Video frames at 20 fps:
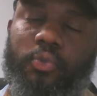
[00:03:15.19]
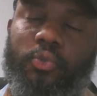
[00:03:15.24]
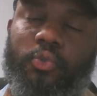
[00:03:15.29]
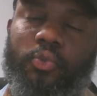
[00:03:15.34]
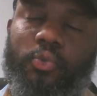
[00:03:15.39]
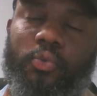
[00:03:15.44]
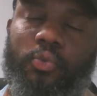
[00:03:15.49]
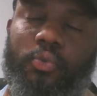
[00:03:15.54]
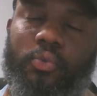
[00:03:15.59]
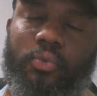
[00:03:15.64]

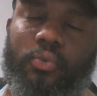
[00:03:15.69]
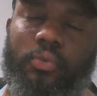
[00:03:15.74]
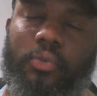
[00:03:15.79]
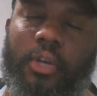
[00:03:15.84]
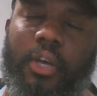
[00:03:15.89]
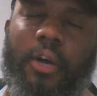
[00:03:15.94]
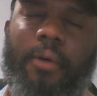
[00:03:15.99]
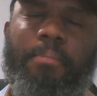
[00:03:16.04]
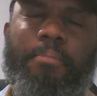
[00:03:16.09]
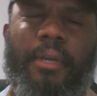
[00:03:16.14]
to
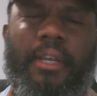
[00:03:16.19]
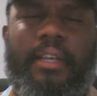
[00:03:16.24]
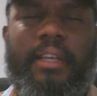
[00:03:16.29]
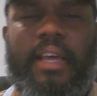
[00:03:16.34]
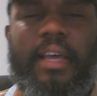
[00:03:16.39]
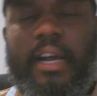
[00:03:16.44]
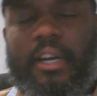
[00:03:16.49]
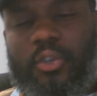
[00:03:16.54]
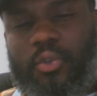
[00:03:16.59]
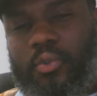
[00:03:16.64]
help me
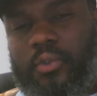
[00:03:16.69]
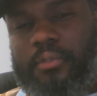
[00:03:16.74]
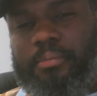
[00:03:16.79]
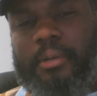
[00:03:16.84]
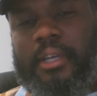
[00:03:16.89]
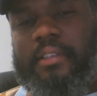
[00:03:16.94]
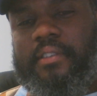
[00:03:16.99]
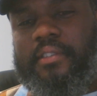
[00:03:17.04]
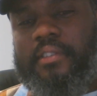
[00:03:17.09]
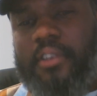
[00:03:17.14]
diagnose
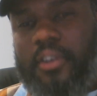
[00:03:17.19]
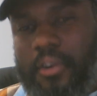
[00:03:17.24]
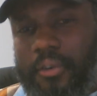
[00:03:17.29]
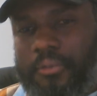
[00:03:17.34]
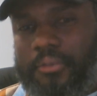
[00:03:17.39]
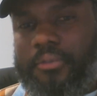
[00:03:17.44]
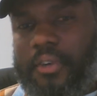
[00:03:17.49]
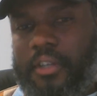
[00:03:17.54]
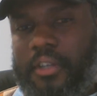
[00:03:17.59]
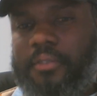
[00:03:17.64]
myself
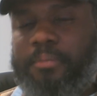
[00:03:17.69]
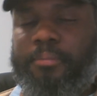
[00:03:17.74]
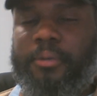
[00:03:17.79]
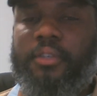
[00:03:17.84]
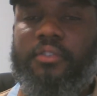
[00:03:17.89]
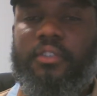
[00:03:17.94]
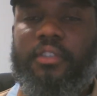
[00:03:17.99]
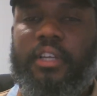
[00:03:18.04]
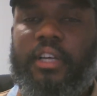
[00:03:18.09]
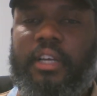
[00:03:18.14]
first
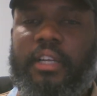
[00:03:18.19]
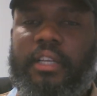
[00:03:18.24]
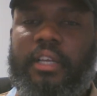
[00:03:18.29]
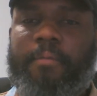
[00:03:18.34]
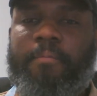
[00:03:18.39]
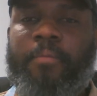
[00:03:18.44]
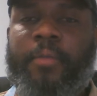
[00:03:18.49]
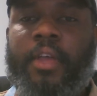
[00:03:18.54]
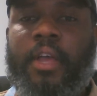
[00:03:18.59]
personally,